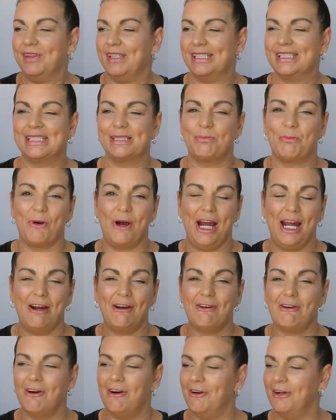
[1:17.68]
The
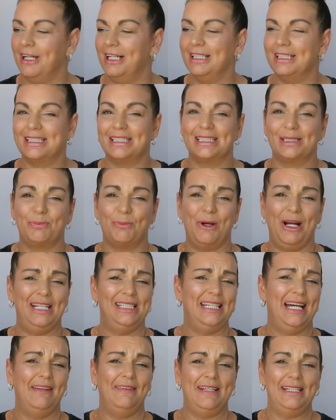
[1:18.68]
sprayer on it
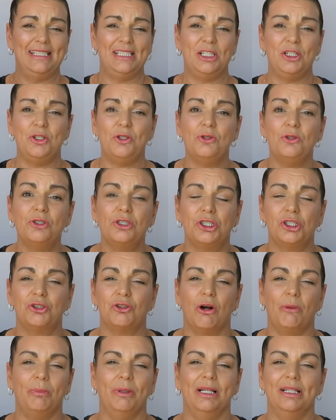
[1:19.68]
sprayed out these huge
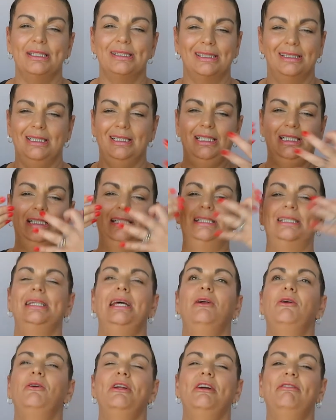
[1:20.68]
droplets that just
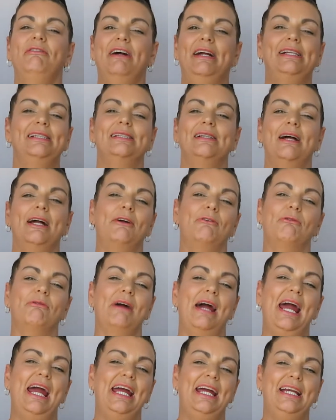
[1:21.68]
sit on your face like
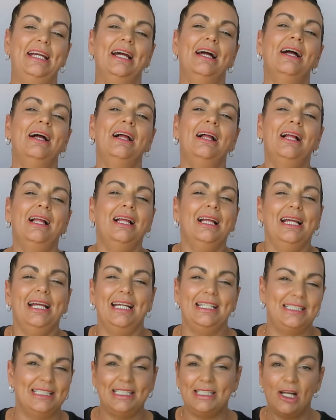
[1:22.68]
rain.
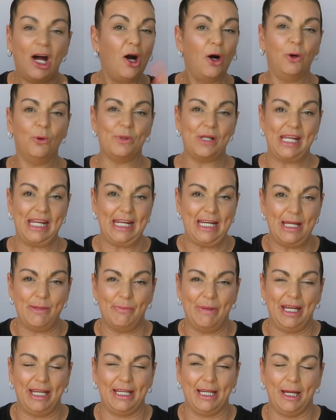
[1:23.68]
It didn't hold
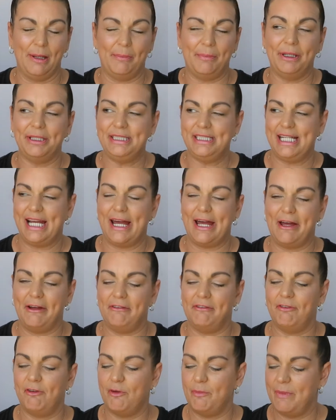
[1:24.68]
any makeup
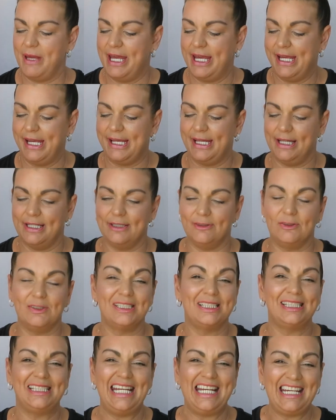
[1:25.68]
down for me or
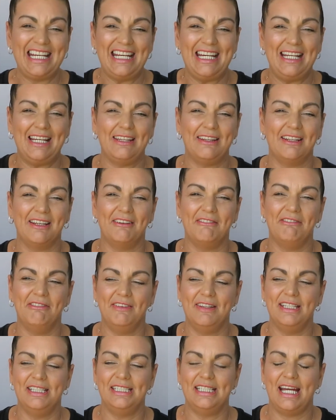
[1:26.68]
set anything
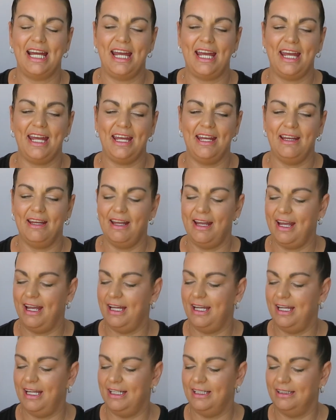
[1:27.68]
for the day,
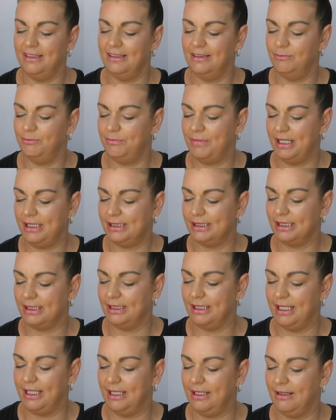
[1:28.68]
and
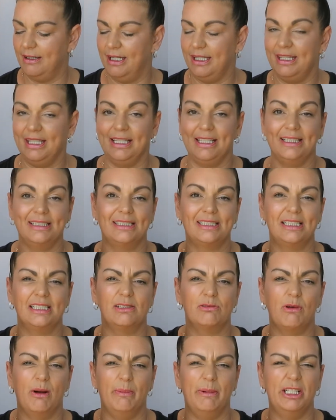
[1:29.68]
basically I think it's
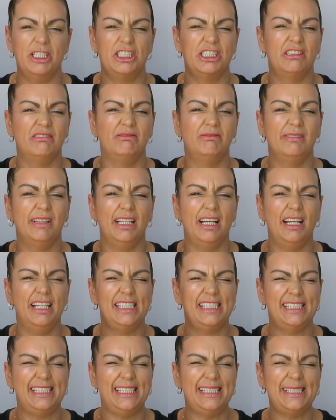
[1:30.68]
just rubbish.
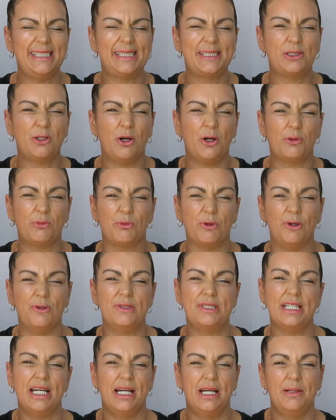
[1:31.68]
I think it's got
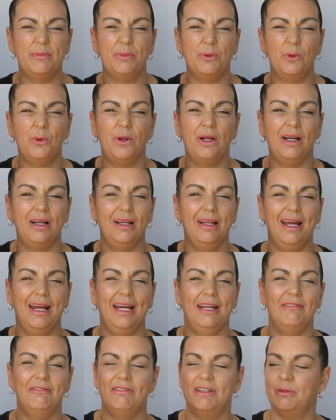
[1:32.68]
rosehip oil
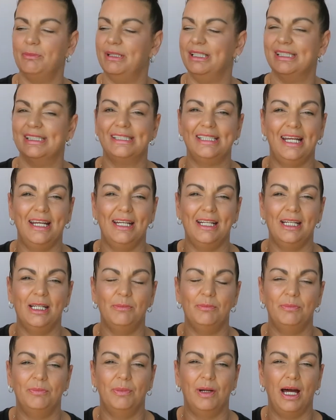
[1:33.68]
and vitamin C in
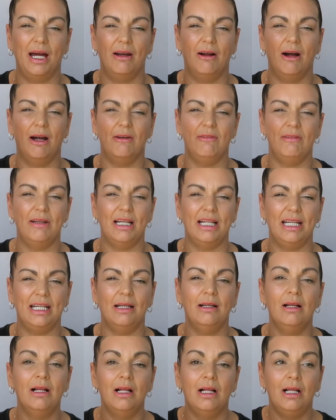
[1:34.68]
it, but I really
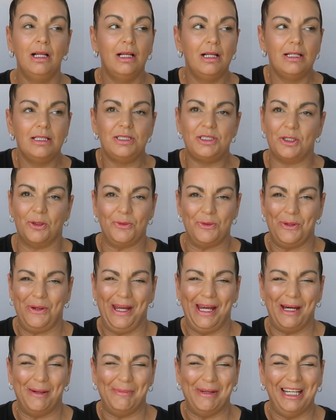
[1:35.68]
don't know
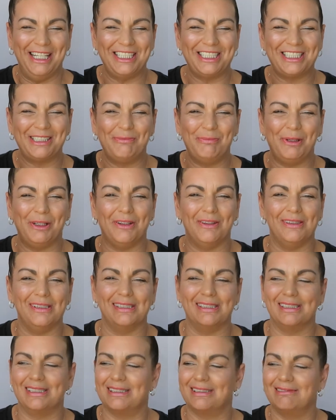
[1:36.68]
how much
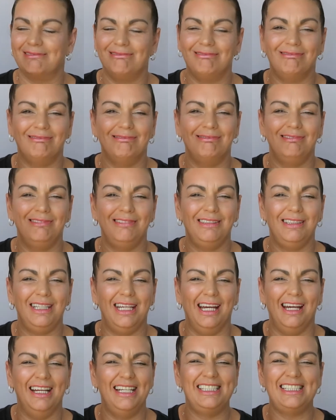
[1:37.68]
because
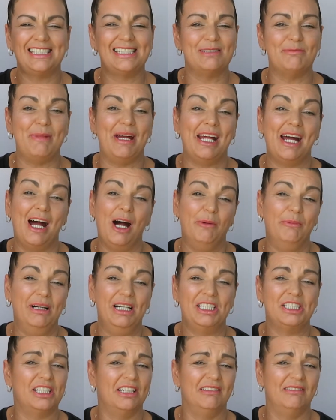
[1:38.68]
it doesn't matter how
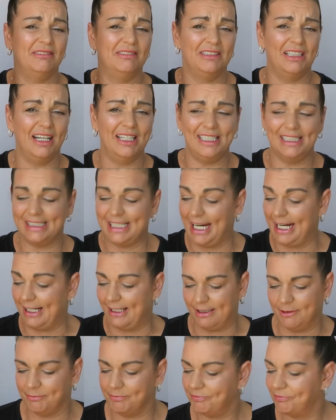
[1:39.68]
much, I just
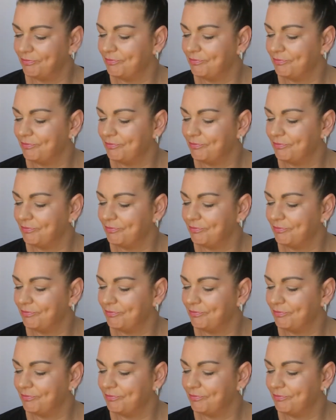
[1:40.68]
hate it.